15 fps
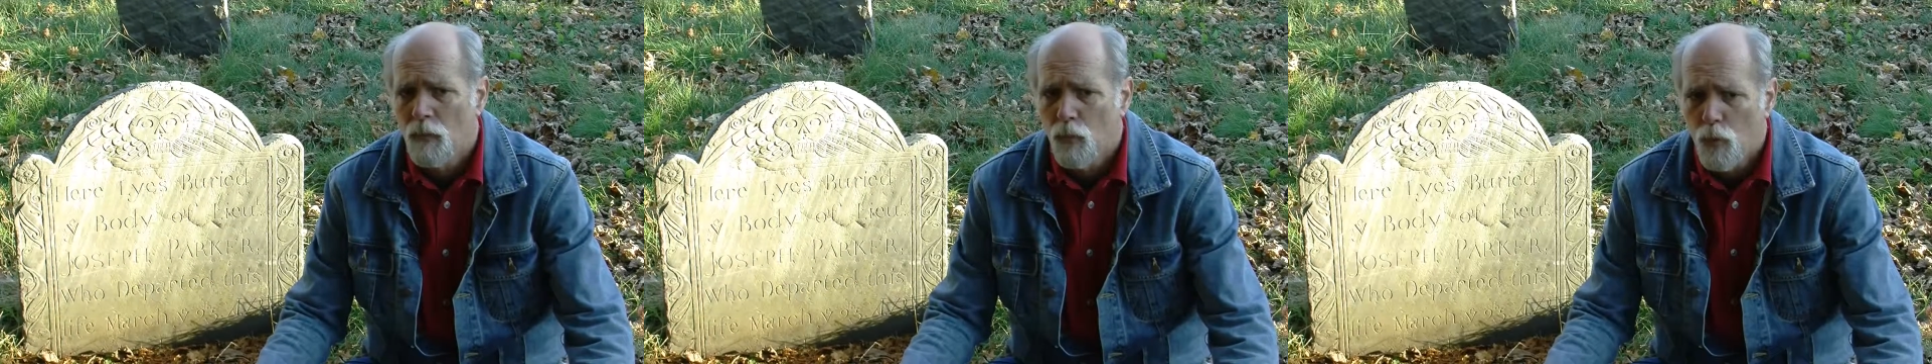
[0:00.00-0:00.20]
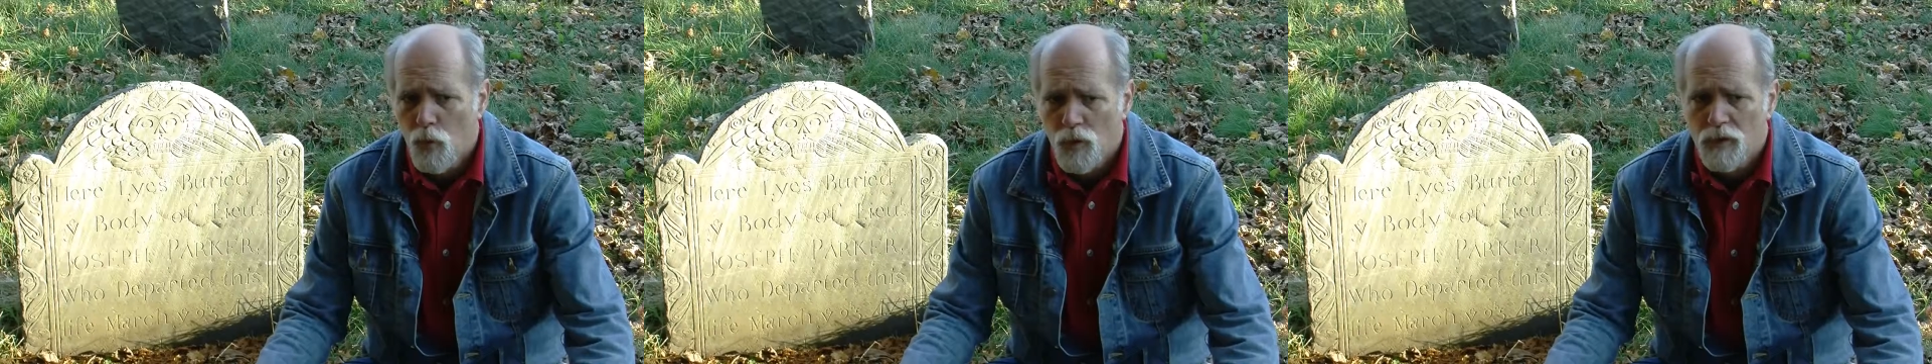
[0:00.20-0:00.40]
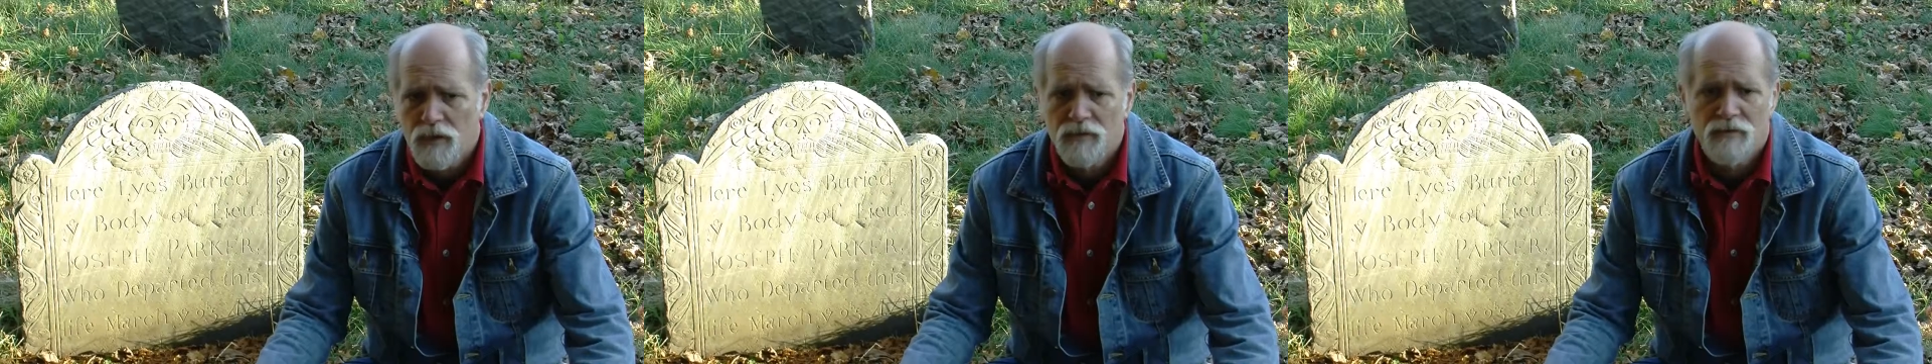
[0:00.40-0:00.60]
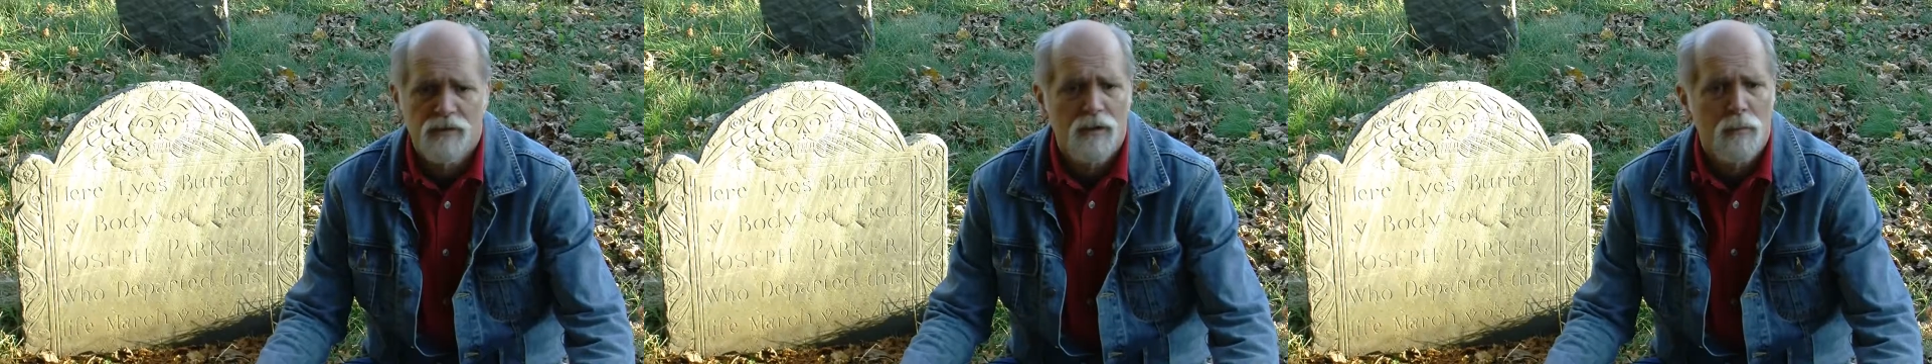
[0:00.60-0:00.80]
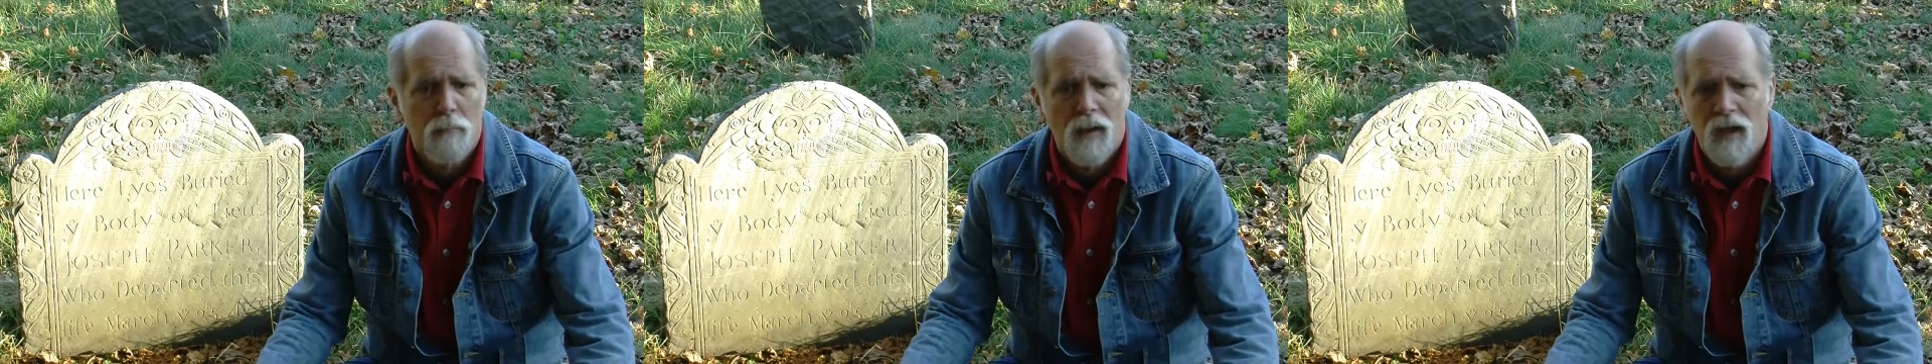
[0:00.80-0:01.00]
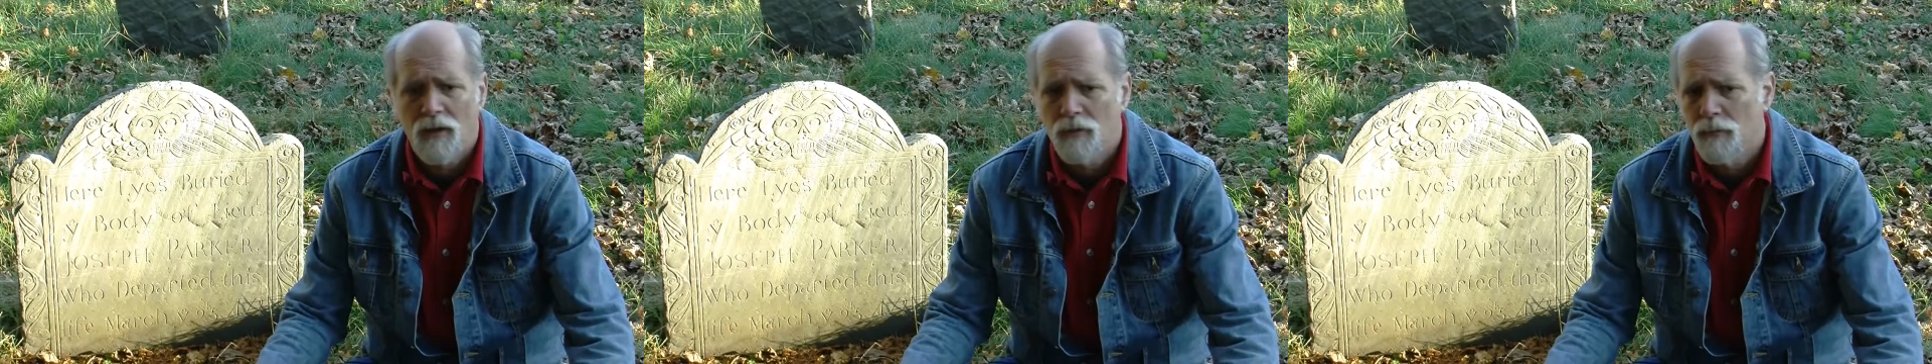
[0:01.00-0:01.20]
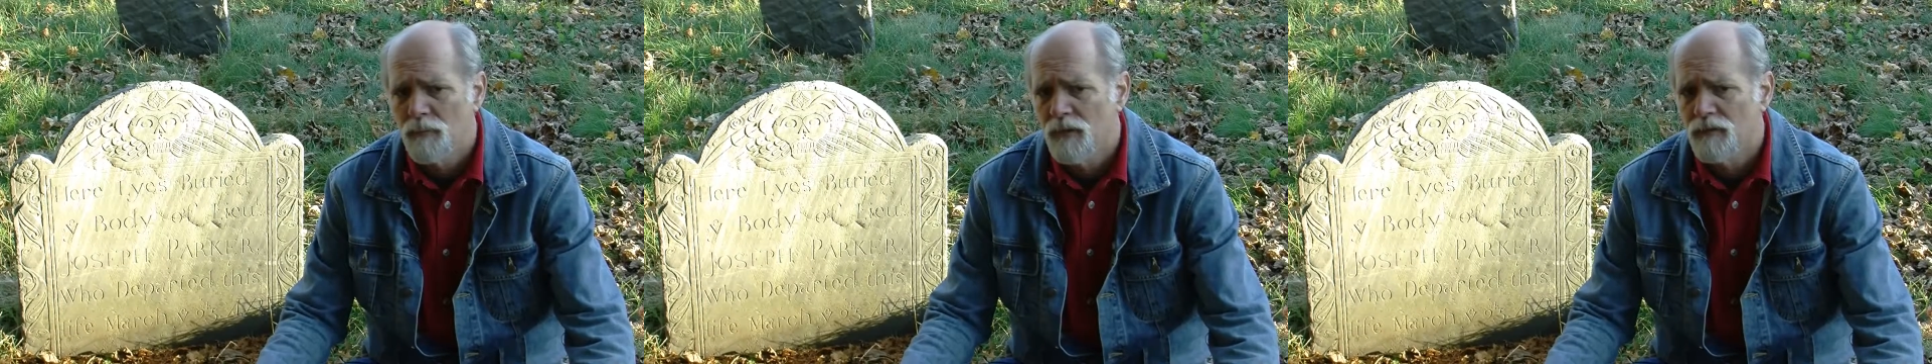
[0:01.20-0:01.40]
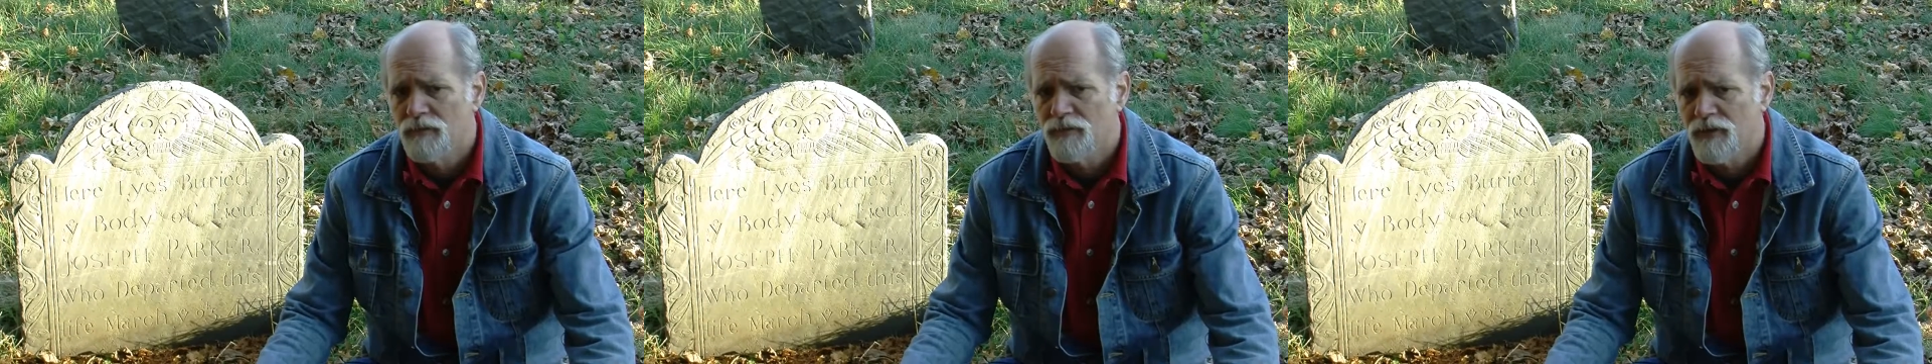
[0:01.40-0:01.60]
The work is an
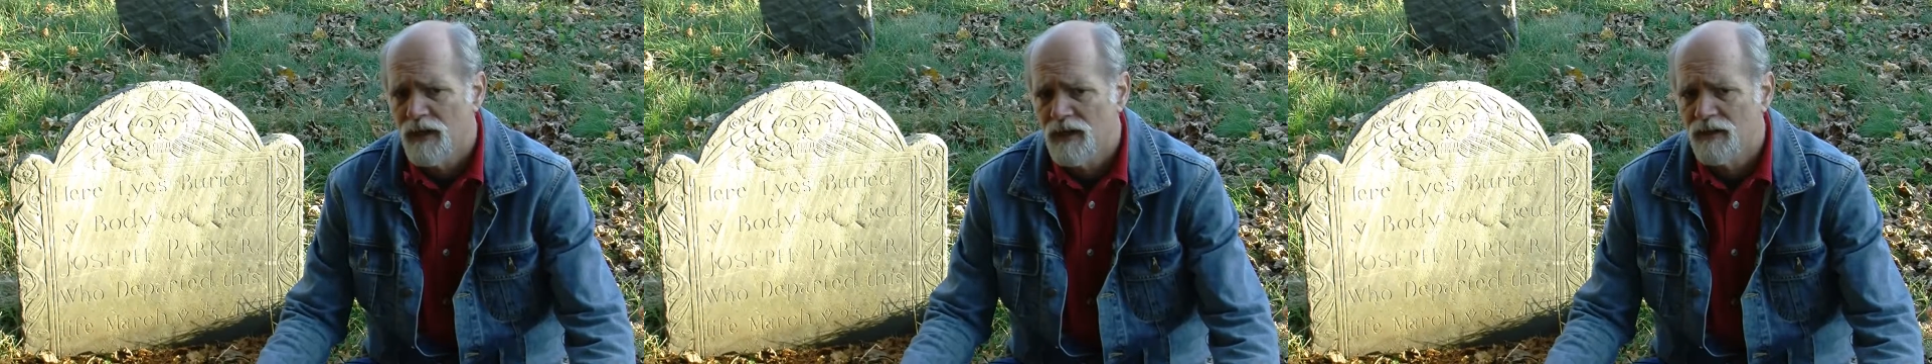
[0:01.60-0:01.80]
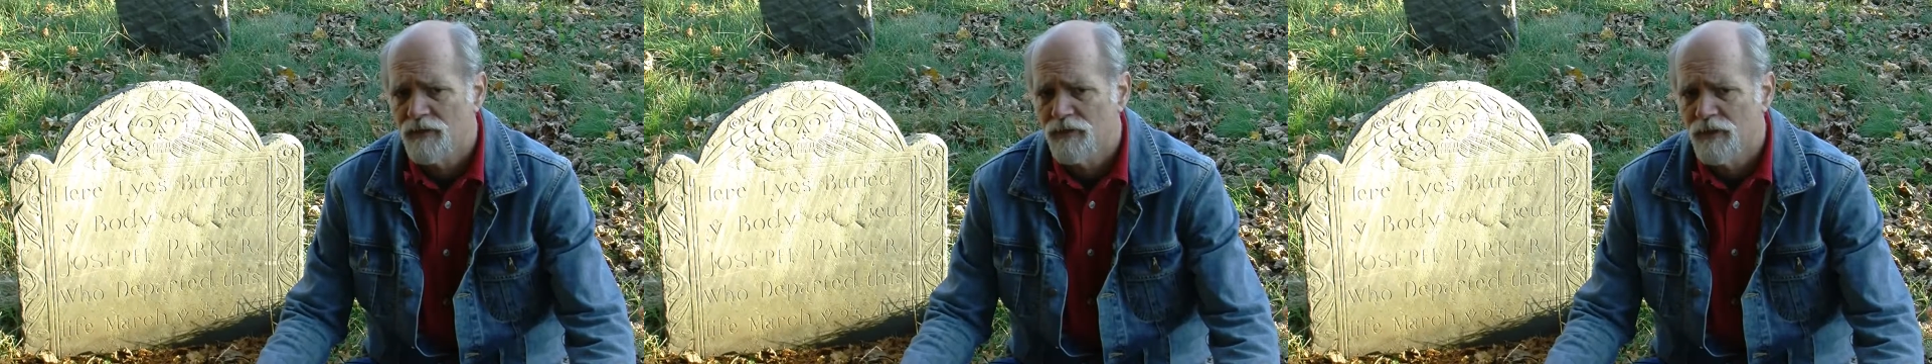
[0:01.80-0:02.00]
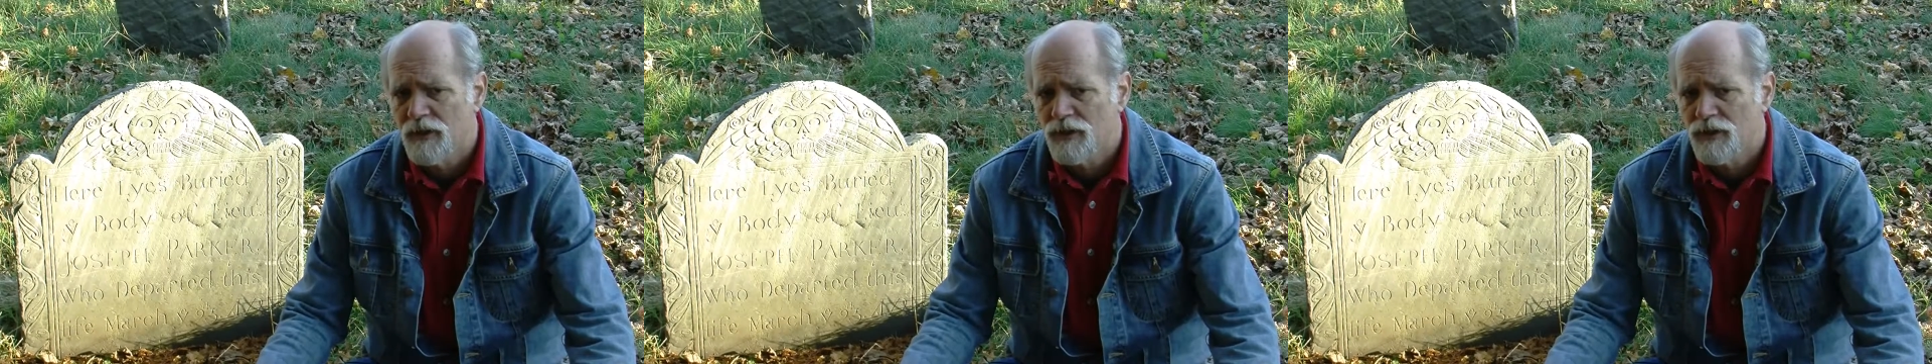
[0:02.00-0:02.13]
amalgam of science